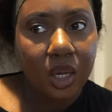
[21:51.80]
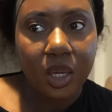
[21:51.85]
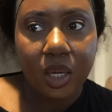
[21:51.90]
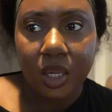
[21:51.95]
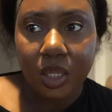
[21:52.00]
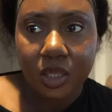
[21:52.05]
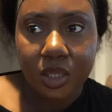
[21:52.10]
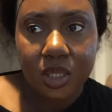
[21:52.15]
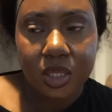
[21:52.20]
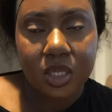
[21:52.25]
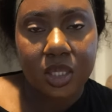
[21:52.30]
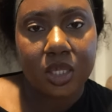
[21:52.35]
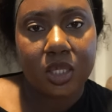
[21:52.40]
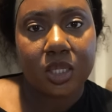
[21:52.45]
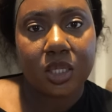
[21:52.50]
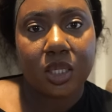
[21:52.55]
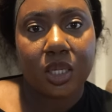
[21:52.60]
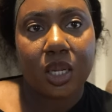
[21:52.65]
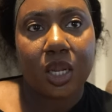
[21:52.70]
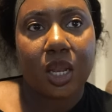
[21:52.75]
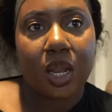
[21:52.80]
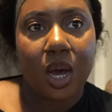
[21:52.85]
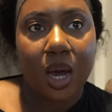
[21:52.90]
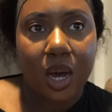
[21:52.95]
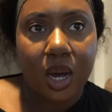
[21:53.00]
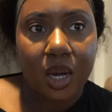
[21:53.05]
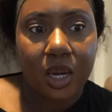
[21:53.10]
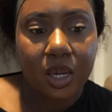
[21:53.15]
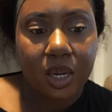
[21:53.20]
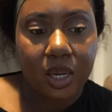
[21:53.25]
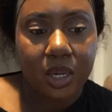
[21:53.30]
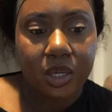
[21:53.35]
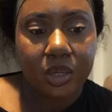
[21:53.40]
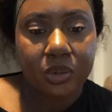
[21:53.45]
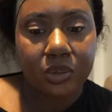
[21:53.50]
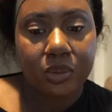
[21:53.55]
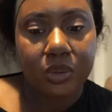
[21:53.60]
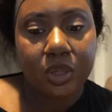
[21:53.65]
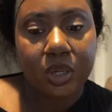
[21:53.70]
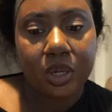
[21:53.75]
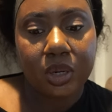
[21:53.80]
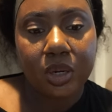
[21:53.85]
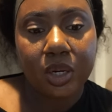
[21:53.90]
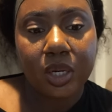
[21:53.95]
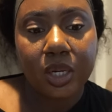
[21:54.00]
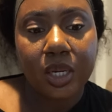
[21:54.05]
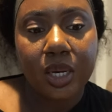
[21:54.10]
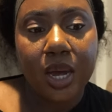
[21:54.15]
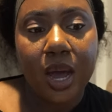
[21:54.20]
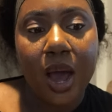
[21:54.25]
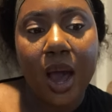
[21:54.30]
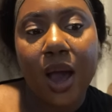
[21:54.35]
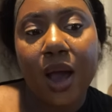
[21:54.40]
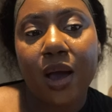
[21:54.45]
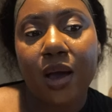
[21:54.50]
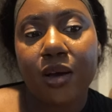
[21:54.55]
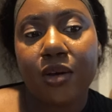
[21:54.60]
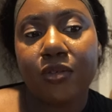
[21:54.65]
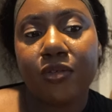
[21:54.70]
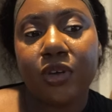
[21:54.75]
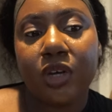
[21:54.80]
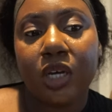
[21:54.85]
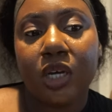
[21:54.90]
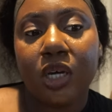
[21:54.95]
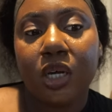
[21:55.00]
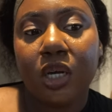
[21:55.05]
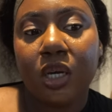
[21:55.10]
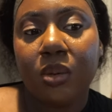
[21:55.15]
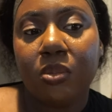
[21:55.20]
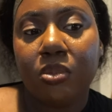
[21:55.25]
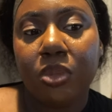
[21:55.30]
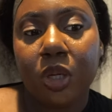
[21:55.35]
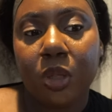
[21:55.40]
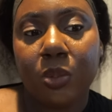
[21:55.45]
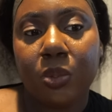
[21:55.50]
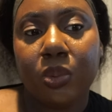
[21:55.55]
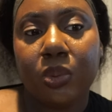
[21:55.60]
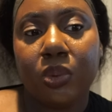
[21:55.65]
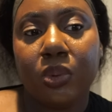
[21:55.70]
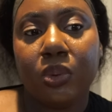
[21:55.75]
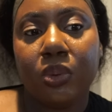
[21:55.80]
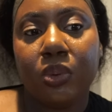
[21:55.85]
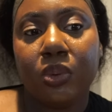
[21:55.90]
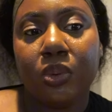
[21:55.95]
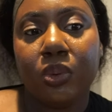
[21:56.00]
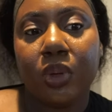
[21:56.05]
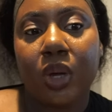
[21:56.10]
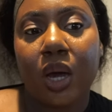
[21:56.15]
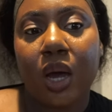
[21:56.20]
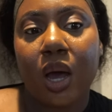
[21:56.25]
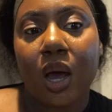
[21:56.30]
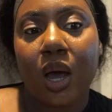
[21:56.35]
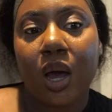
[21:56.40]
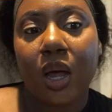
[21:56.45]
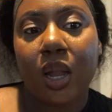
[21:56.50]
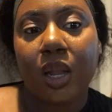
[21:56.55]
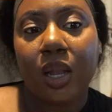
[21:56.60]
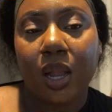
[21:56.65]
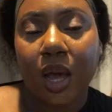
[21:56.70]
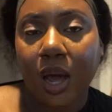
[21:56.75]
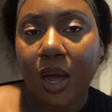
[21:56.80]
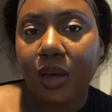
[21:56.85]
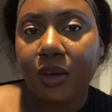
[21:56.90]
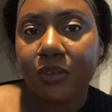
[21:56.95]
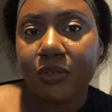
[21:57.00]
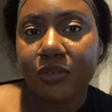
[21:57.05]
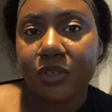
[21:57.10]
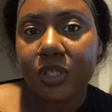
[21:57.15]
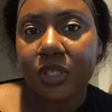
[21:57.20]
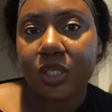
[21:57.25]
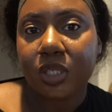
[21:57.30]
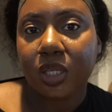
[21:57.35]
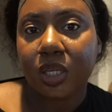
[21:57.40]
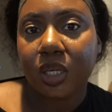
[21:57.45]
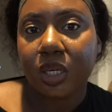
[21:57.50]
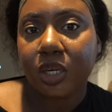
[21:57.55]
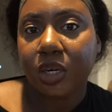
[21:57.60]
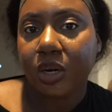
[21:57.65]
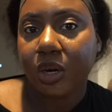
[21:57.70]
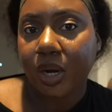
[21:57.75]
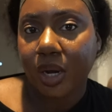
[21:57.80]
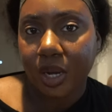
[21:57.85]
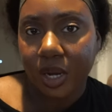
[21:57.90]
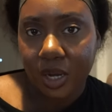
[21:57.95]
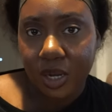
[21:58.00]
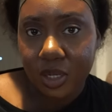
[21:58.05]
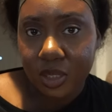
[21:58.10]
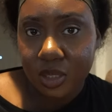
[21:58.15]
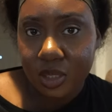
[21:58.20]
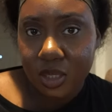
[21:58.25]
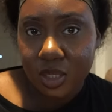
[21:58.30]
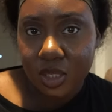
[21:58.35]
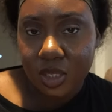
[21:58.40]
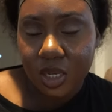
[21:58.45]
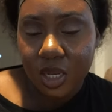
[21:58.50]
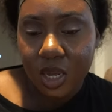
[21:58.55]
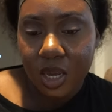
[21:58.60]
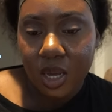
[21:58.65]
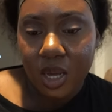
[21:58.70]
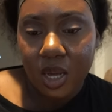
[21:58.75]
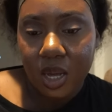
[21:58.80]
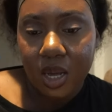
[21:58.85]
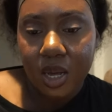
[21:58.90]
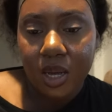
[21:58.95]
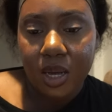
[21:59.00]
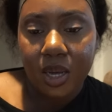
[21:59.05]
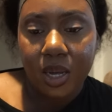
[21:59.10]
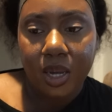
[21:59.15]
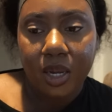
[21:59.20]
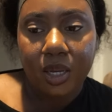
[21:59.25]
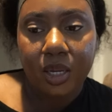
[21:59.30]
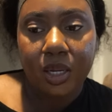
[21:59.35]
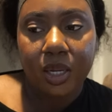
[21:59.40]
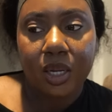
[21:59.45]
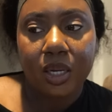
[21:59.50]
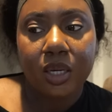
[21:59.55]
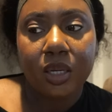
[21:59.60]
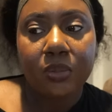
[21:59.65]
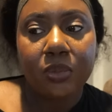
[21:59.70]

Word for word: it's it's a lot like you literally have people lives in your hands and any